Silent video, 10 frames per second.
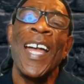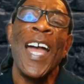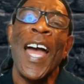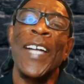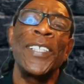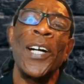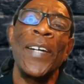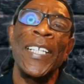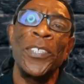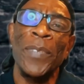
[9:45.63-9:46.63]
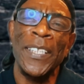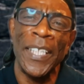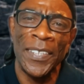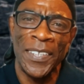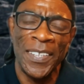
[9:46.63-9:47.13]
And I'll end with
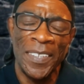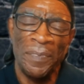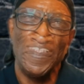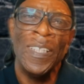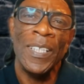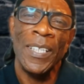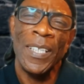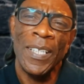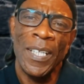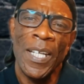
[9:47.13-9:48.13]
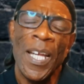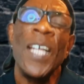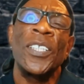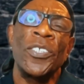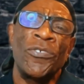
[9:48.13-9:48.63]
this.
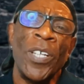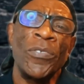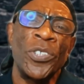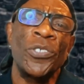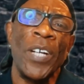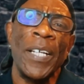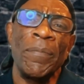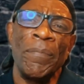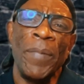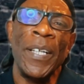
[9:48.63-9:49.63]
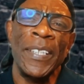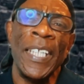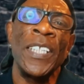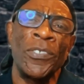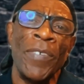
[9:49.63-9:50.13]
The drone strike by
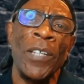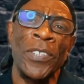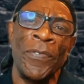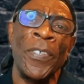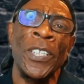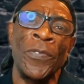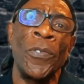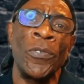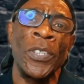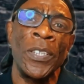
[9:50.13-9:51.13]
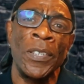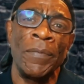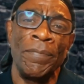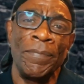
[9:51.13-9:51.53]
the Israel Defence Forces